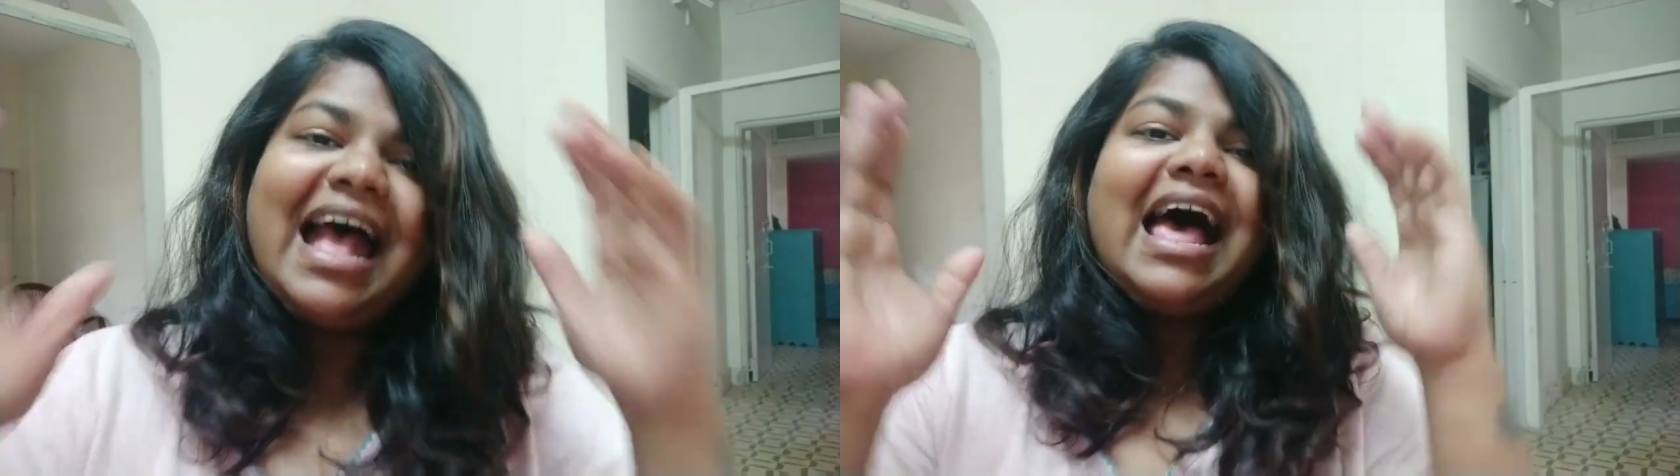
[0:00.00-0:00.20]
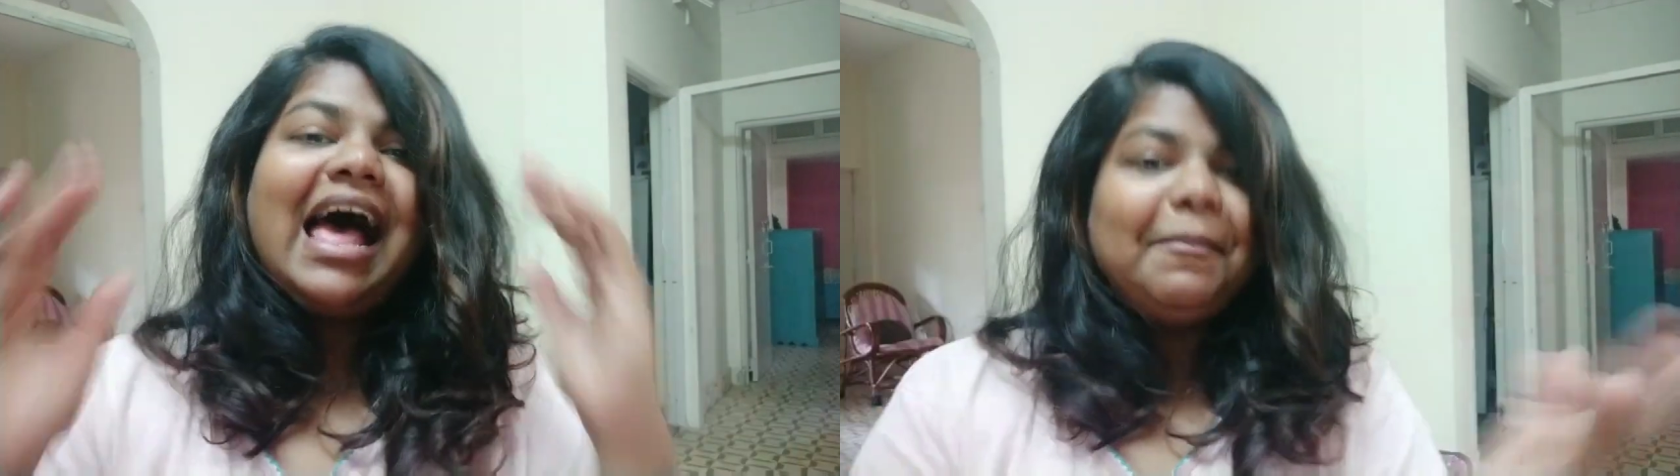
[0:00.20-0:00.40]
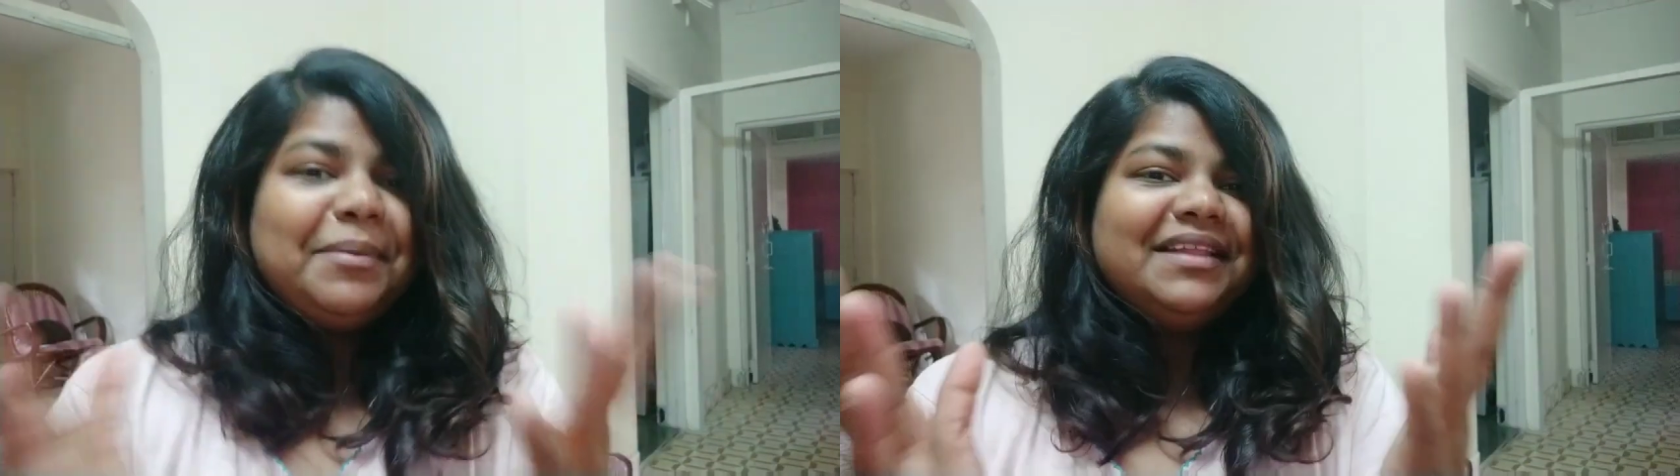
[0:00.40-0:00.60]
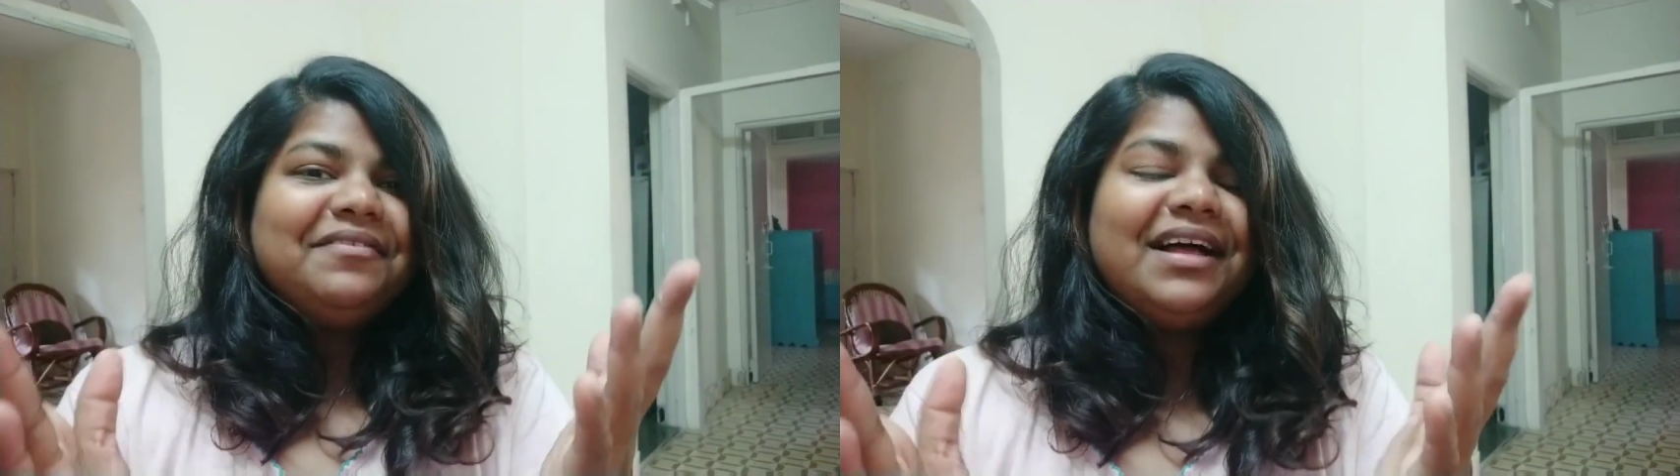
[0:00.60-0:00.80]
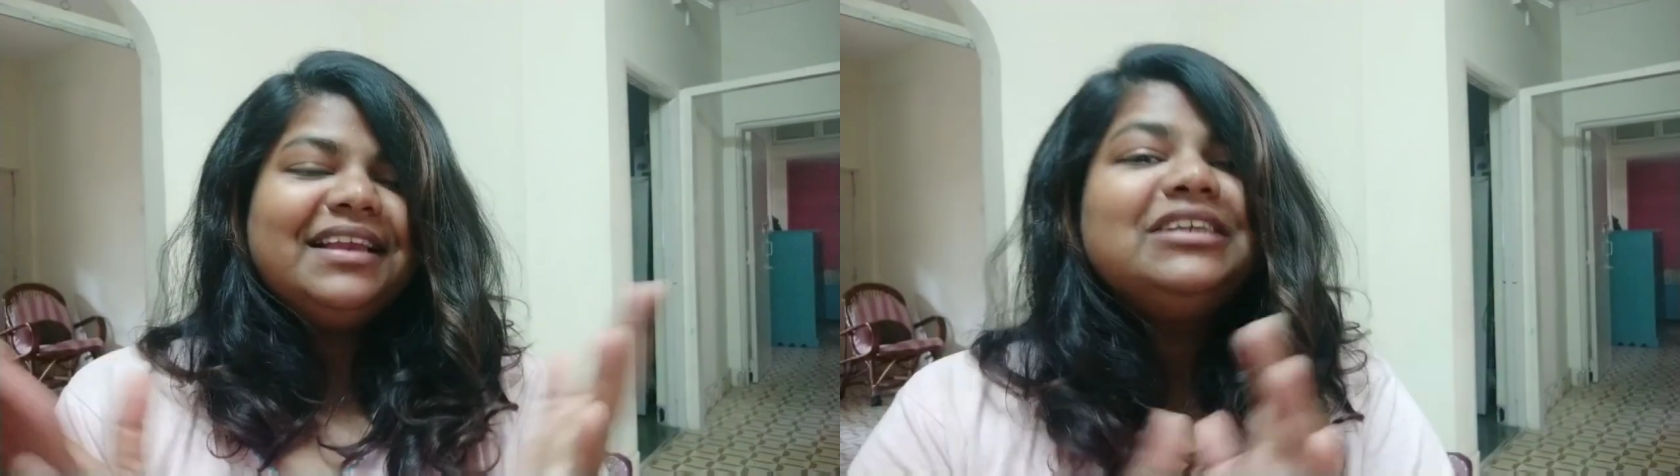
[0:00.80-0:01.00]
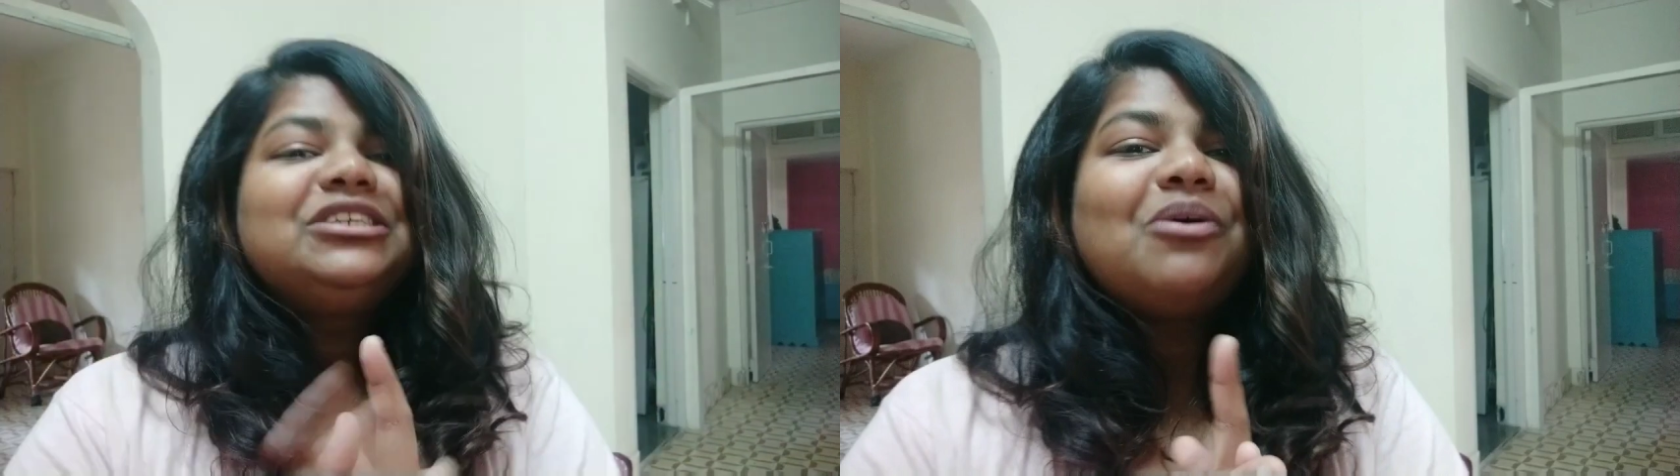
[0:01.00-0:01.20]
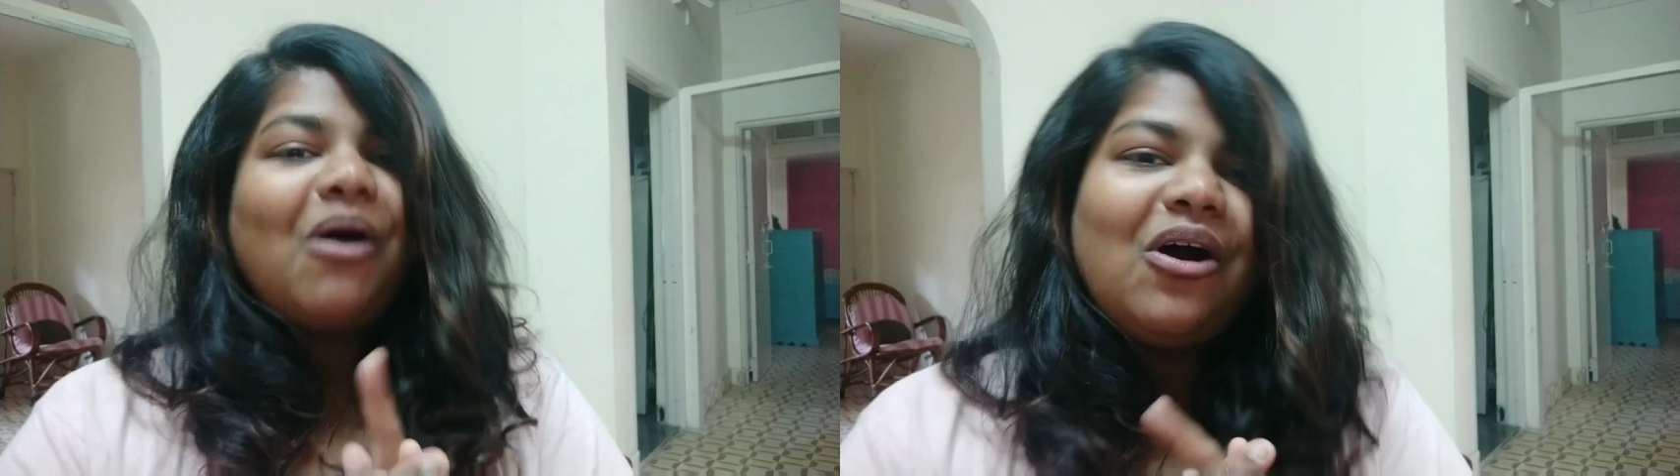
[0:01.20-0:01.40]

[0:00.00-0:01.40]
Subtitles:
Happy Diwali to